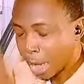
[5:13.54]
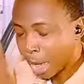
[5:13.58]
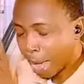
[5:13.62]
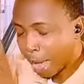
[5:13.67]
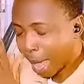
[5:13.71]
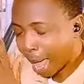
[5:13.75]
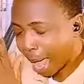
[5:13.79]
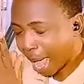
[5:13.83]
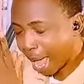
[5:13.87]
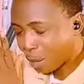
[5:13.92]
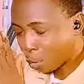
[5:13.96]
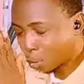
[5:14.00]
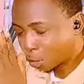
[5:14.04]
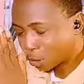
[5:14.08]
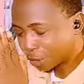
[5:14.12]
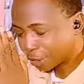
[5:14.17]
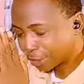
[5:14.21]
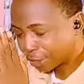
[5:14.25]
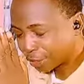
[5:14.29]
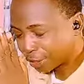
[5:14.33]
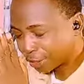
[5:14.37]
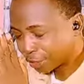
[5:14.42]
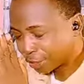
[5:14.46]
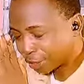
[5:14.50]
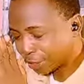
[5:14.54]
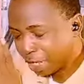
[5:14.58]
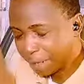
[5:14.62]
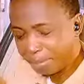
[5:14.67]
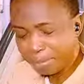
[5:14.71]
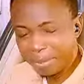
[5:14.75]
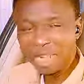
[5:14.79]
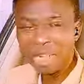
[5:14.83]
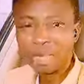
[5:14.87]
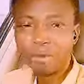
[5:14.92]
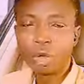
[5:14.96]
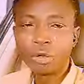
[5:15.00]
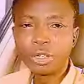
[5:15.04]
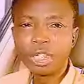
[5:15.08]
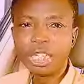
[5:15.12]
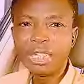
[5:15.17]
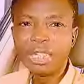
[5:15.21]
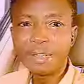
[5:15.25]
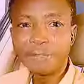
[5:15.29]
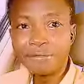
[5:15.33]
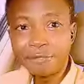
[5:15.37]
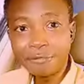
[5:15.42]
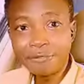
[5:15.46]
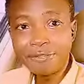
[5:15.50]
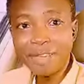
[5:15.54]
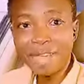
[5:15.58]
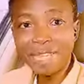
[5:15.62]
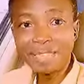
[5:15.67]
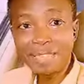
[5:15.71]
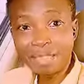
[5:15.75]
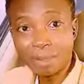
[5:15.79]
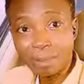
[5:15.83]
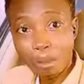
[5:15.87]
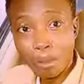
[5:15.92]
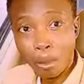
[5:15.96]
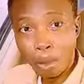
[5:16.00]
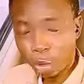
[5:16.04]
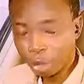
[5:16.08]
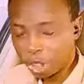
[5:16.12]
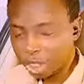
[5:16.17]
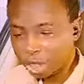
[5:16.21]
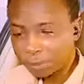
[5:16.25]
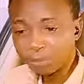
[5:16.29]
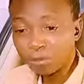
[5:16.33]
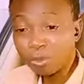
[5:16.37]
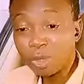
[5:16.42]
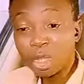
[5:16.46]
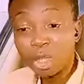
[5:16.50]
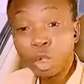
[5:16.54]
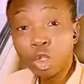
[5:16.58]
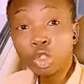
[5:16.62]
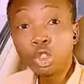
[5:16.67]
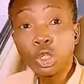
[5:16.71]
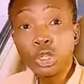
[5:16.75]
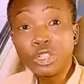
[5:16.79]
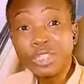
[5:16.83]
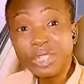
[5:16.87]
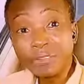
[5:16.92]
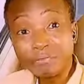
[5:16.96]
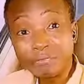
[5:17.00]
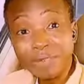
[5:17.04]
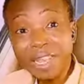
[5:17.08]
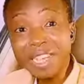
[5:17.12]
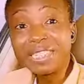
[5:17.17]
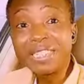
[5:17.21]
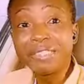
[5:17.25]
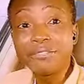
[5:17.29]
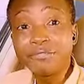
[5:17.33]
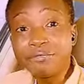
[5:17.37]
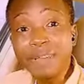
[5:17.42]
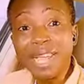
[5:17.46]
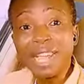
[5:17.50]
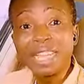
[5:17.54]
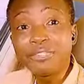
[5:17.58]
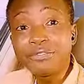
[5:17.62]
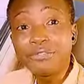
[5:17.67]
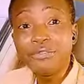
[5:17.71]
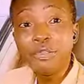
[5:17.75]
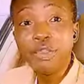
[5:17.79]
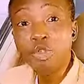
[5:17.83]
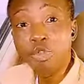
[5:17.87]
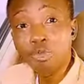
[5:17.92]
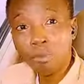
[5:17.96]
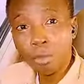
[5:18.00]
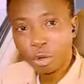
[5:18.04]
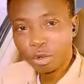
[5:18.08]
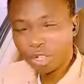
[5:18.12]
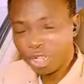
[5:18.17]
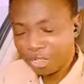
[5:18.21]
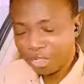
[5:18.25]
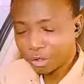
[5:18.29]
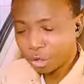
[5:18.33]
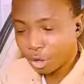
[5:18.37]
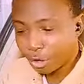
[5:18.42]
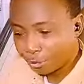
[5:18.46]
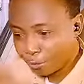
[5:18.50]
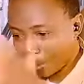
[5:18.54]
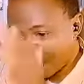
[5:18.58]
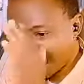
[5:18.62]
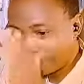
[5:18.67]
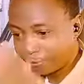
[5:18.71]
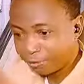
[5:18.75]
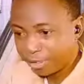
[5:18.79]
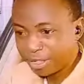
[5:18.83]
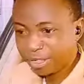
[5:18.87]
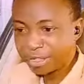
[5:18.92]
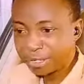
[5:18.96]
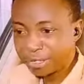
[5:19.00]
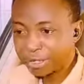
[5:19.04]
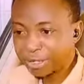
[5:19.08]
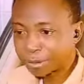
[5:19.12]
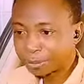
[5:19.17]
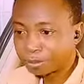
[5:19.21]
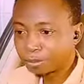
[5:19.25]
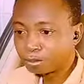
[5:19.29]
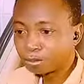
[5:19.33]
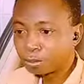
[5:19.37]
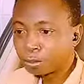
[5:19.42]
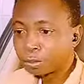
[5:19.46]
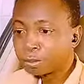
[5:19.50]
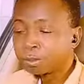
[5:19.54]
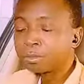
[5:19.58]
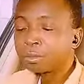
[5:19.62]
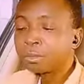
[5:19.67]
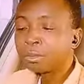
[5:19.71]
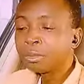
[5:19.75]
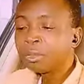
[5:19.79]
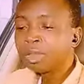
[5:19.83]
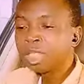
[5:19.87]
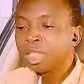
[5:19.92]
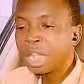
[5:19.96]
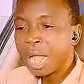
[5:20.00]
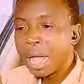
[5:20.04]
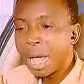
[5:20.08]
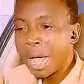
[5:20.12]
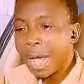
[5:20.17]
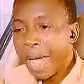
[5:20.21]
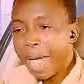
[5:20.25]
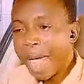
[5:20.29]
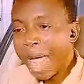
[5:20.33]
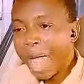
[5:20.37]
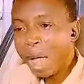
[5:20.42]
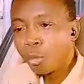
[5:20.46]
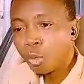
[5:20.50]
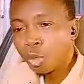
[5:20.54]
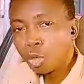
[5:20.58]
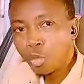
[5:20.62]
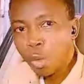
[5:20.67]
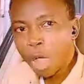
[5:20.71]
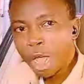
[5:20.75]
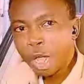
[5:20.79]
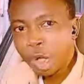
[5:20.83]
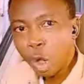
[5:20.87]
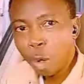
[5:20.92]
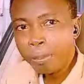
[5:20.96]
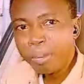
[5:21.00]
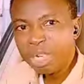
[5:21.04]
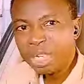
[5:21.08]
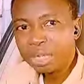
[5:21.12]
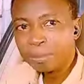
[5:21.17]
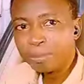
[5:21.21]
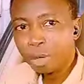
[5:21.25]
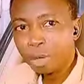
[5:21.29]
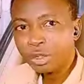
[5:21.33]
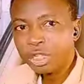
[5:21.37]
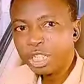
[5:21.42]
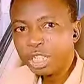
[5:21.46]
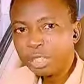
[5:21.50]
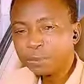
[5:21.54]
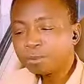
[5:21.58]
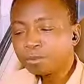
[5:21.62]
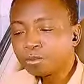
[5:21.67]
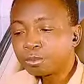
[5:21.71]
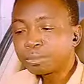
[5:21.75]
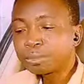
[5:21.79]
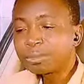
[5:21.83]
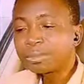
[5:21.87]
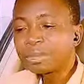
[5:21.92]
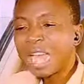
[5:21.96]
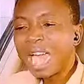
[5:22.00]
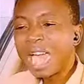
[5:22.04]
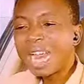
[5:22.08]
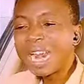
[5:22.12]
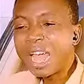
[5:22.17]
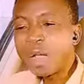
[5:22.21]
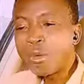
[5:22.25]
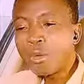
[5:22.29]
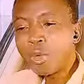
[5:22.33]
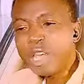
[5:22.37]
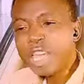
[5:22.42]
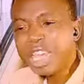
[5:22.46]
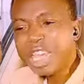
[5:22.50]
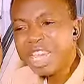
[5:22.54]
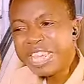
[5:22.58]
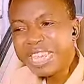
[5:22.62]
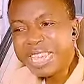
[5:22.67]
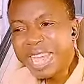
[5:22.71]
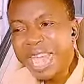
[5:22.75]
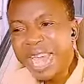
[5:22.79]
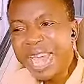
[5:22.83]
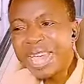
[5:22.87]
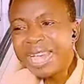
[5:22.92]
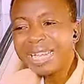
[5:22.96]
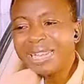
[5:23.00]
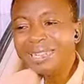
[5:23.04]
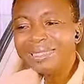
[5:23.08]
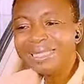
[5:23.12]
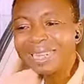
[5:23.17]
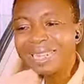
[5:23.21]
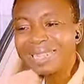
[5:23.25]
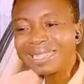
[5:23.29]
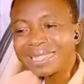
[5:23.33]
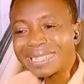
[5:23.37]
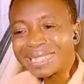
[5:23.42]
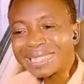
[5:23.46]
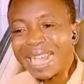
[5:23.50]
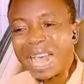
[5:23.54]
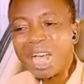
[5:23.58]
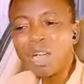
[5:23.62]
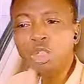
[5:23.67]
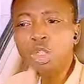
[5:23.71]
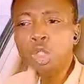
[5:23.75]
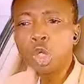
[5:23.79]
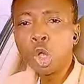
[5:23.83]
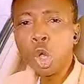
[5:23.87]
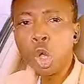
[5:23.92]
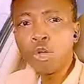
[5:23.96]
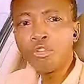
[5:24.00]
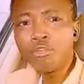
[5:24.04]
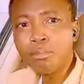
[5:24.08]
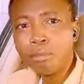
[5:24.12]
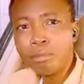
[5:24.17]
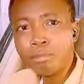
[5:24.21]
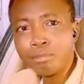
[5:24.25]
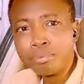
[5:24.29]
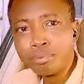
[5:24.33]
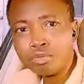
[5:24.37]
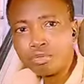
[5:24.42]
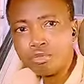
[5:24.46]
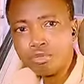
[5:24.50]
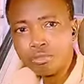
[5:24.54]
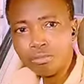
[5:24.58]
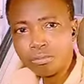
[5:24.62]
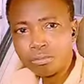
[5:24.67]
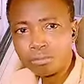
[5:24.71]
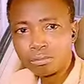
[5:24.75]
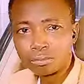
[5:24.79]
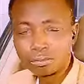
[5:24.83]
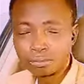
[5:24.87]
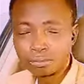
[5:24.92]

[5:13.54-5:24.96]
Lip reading: I was asleep in the morning, the first morning, not just the first few mornings of my visit. I would wake up in the morning and I will hear the sound of broom